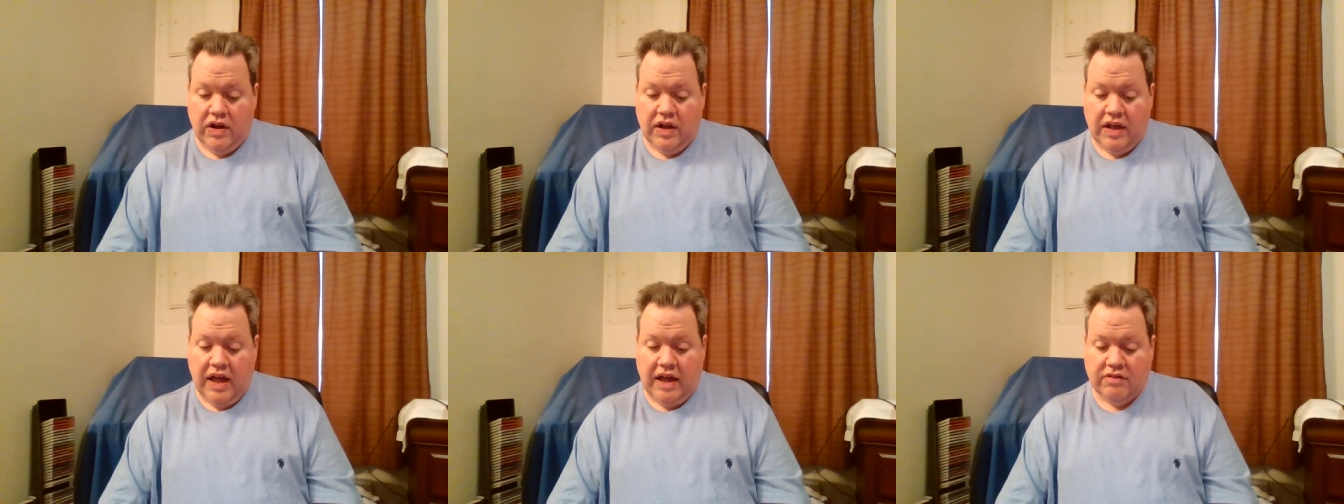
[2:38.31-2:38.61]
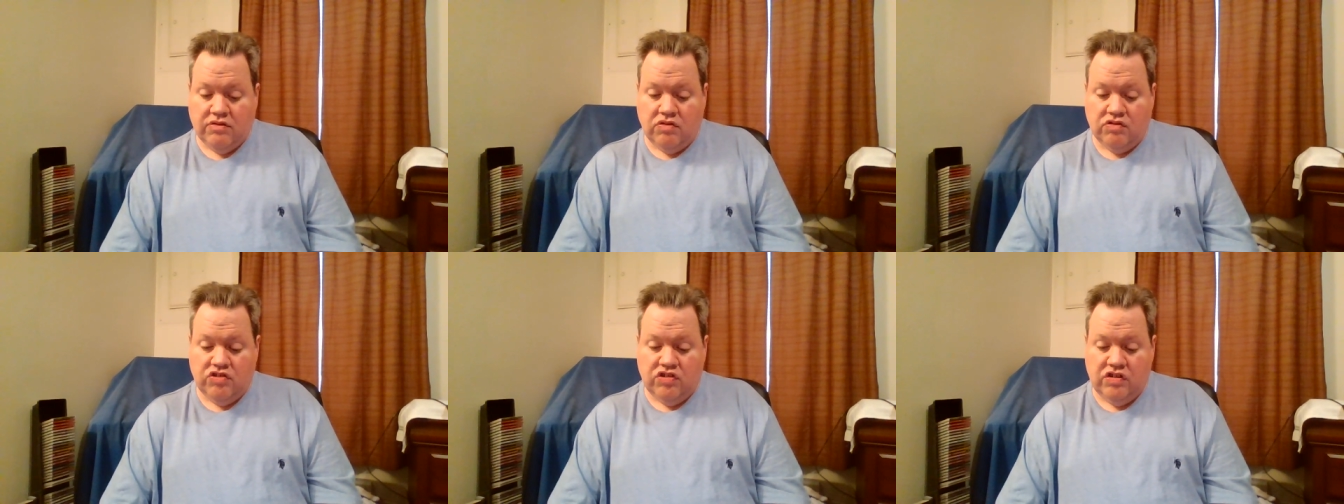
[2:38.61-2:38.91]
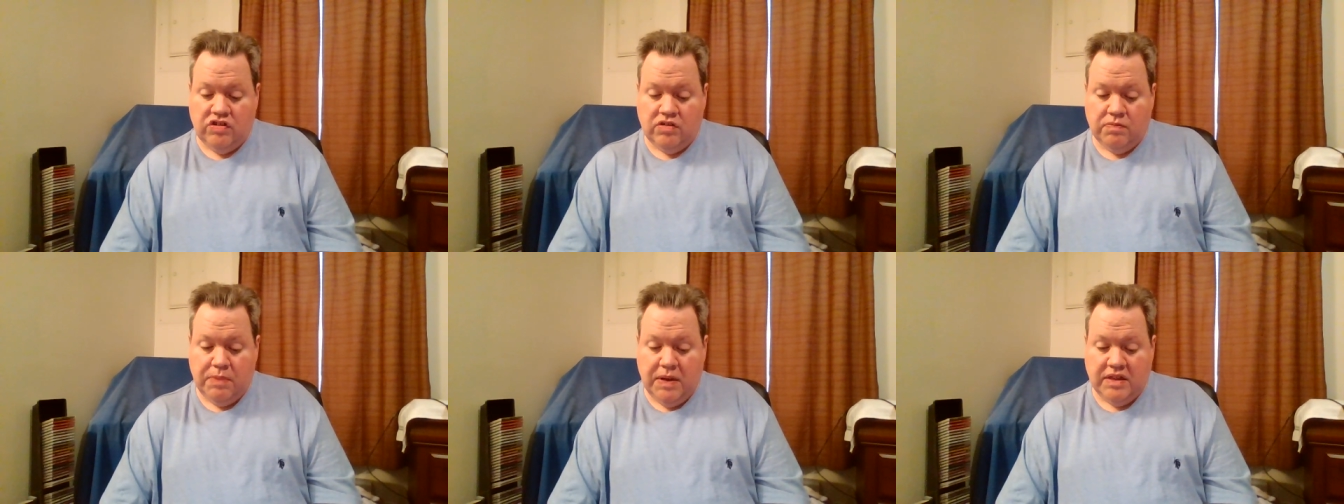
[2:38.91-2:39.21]
and after
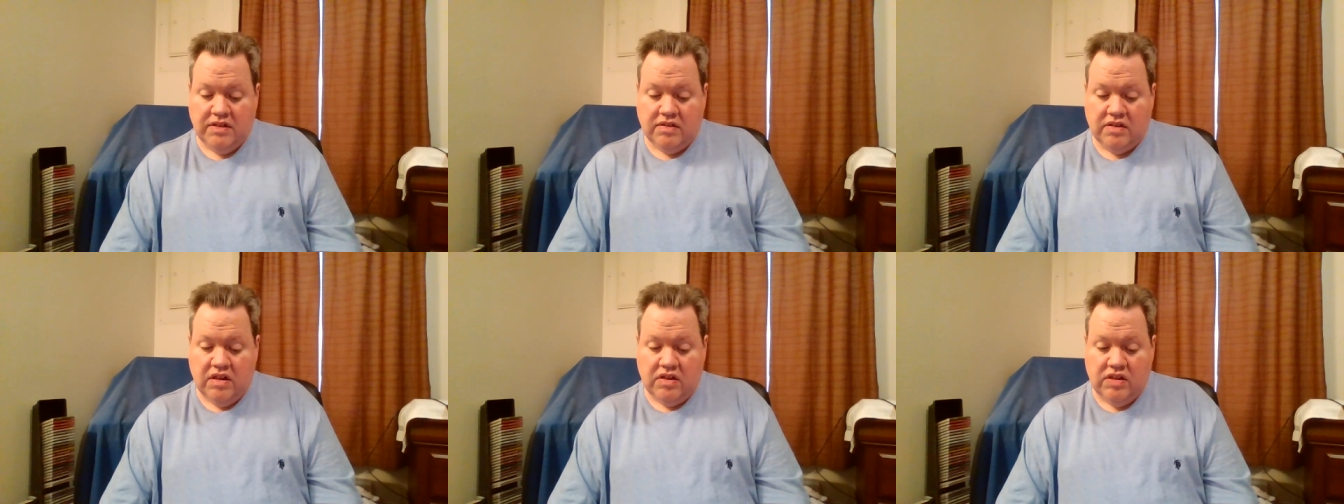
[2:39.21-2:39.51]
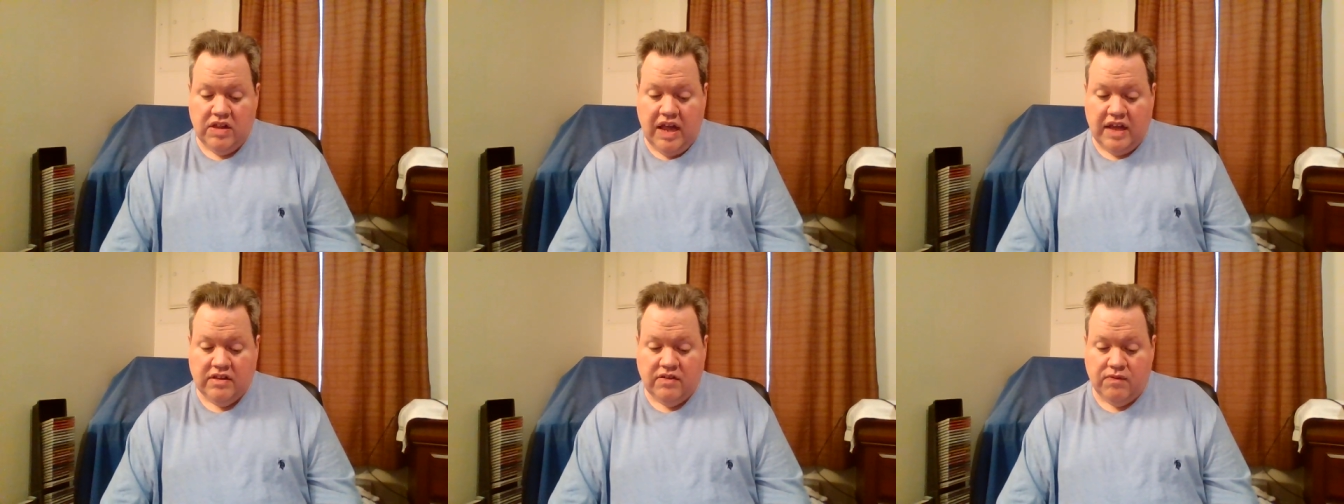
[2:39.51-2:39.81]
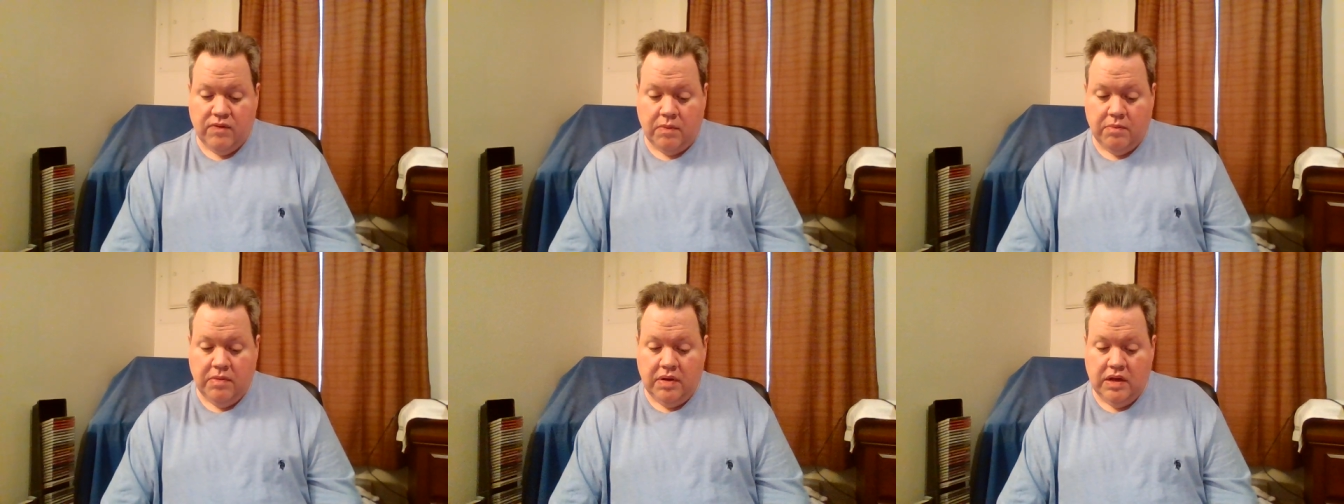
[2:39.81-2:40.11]
she spends the last
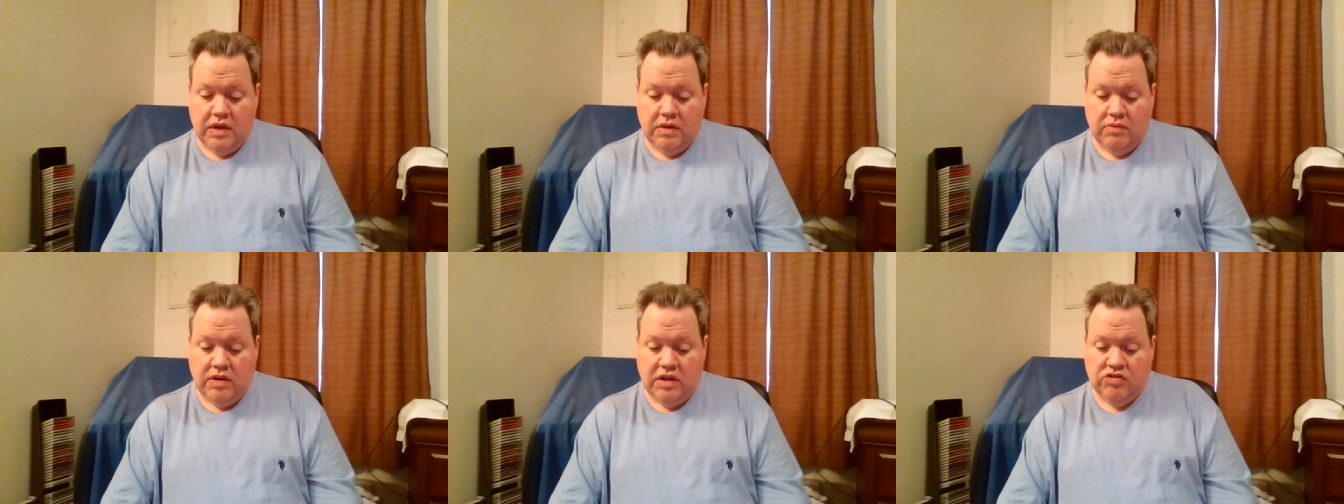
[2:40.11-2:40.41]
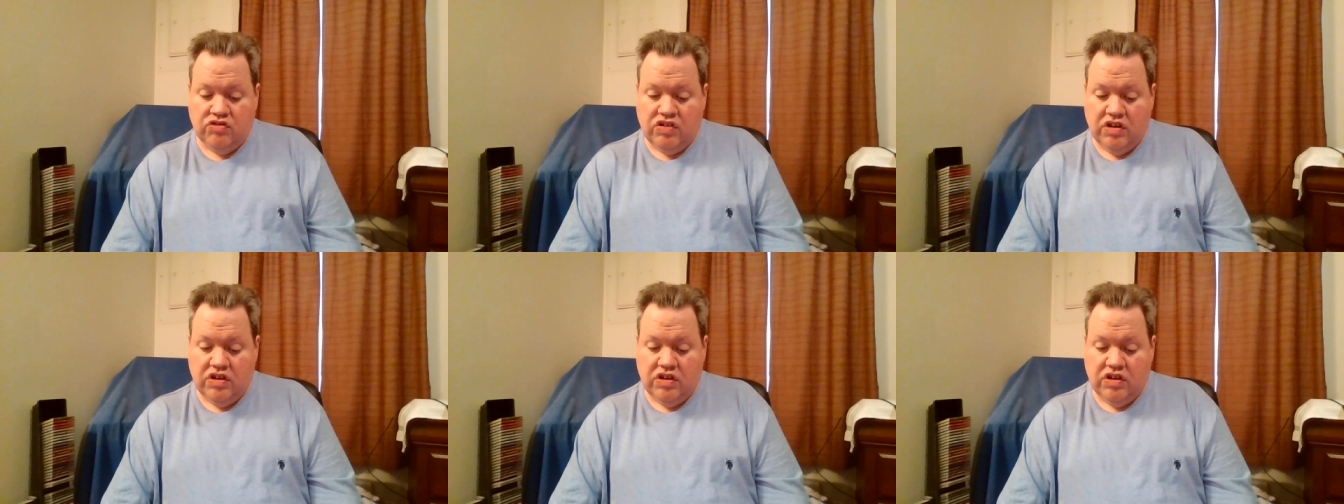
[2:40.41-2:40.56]
of her money with,